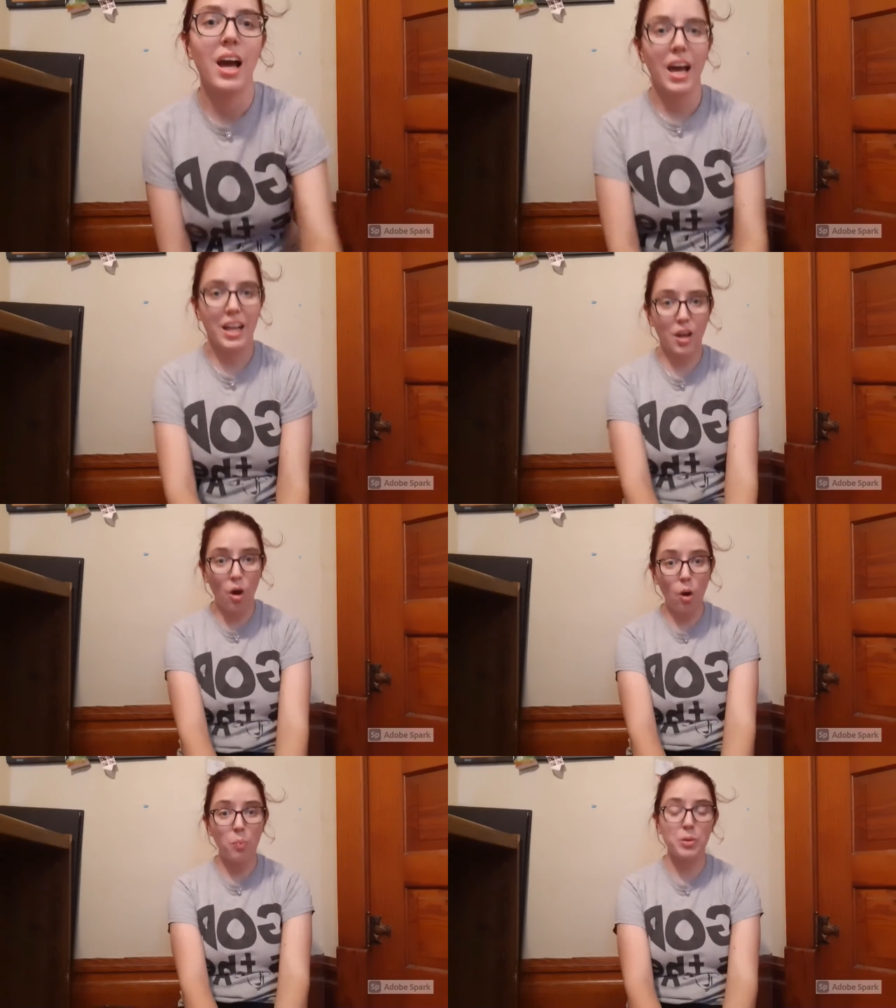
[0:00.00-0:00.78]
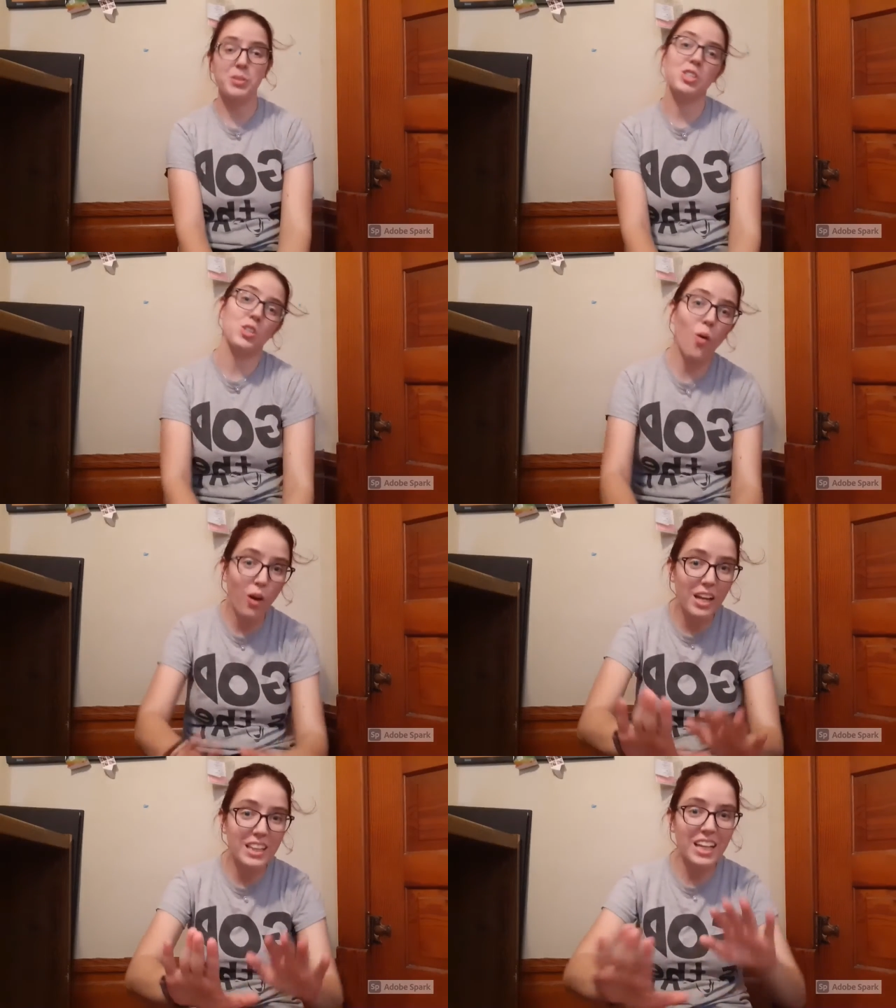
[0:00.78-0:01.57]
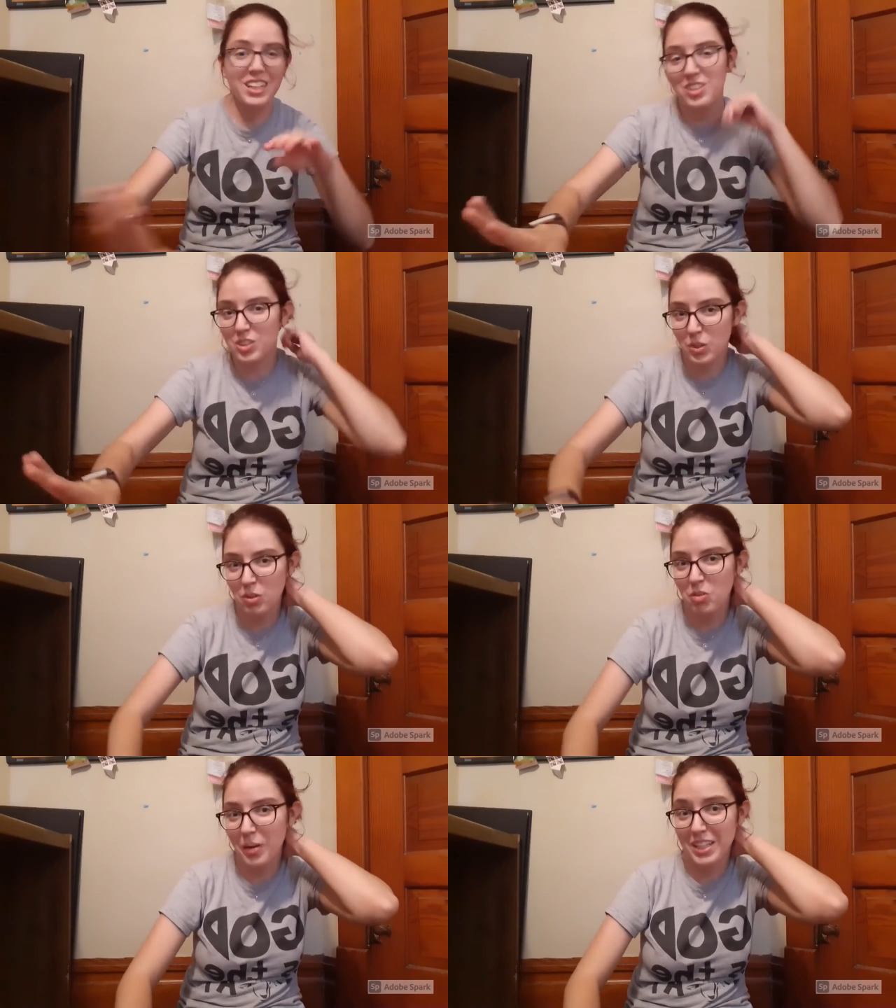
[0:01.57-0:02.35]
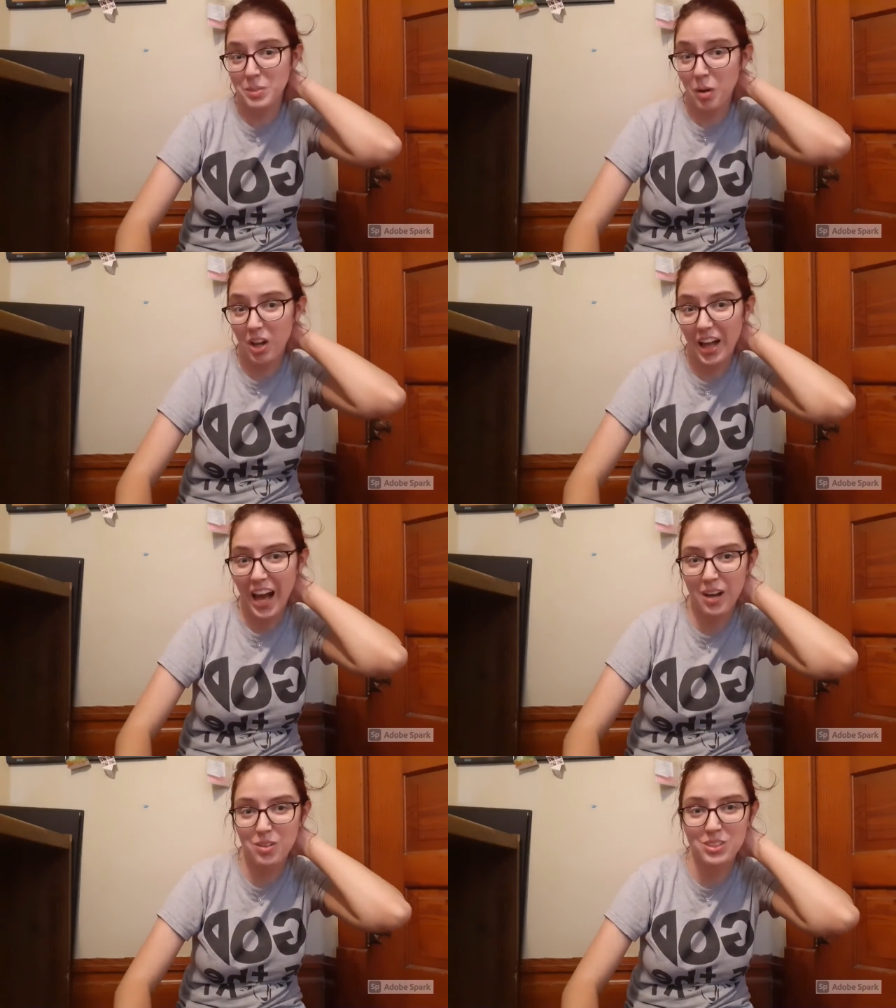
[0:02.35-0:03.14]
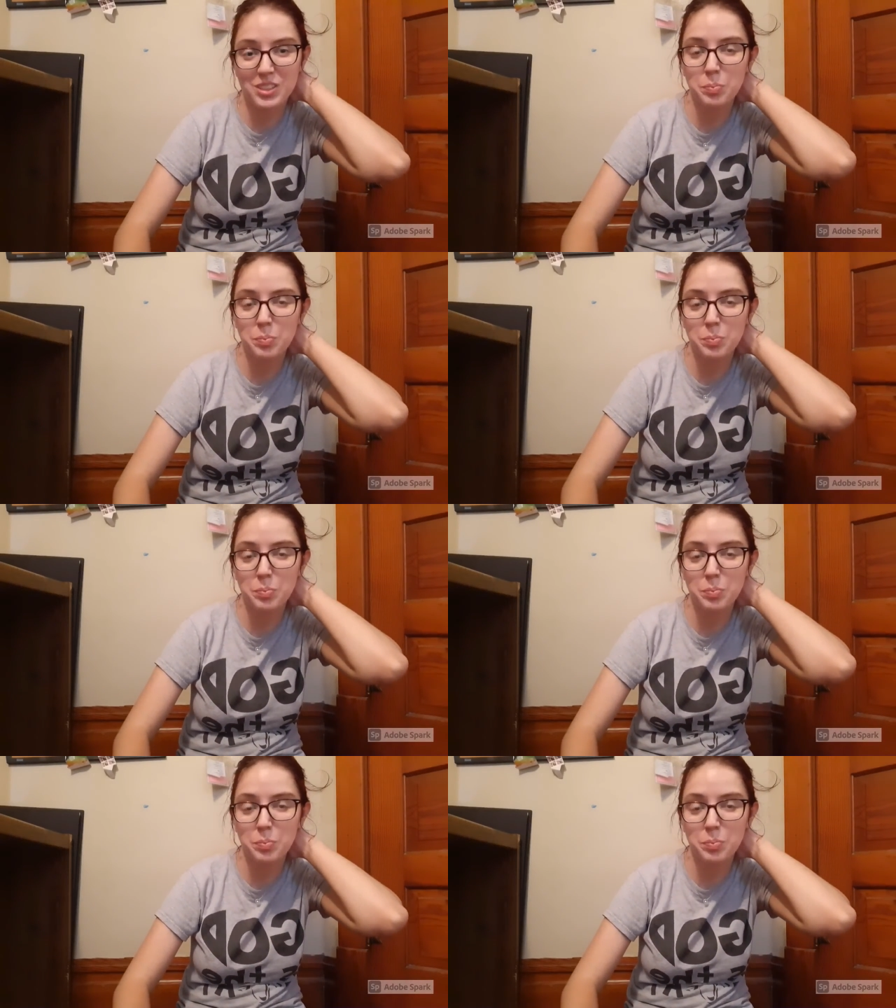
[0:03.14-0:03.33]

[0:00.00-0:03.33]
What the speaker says: And I hope you enjoyed that little tour of my small house,